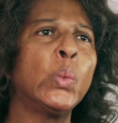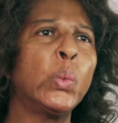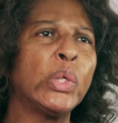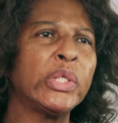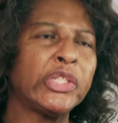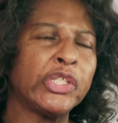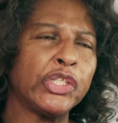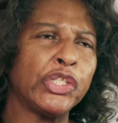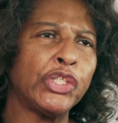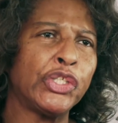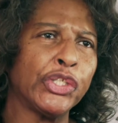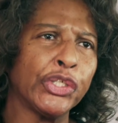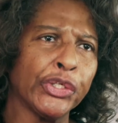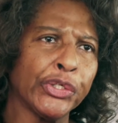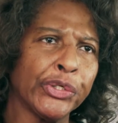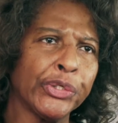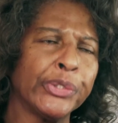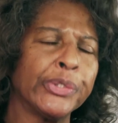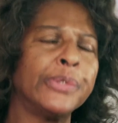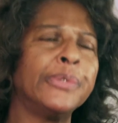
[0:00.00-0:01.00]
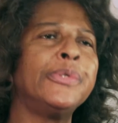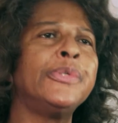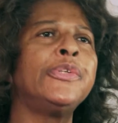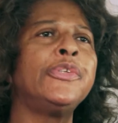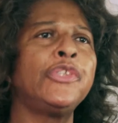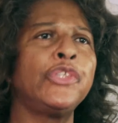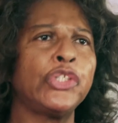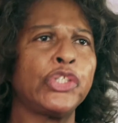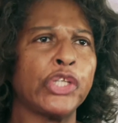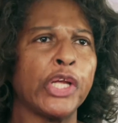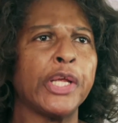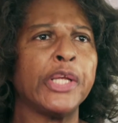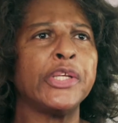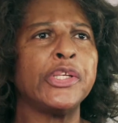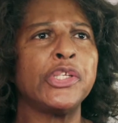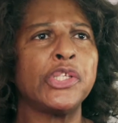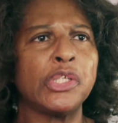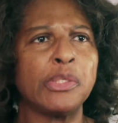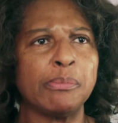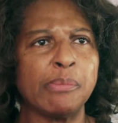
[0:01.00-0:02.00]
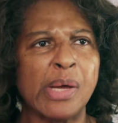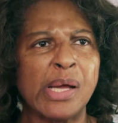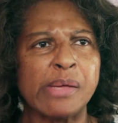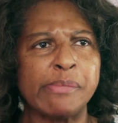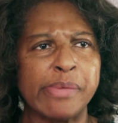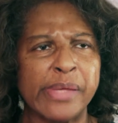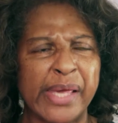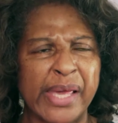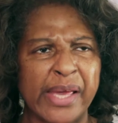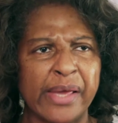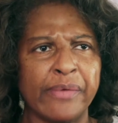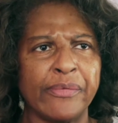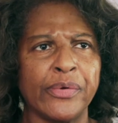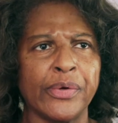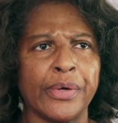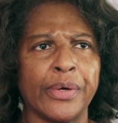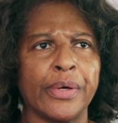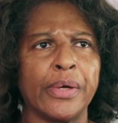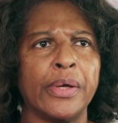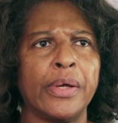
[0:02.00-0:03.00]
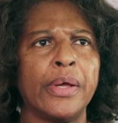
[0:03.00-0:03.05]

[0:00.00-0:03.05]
which in turn changed my behavior.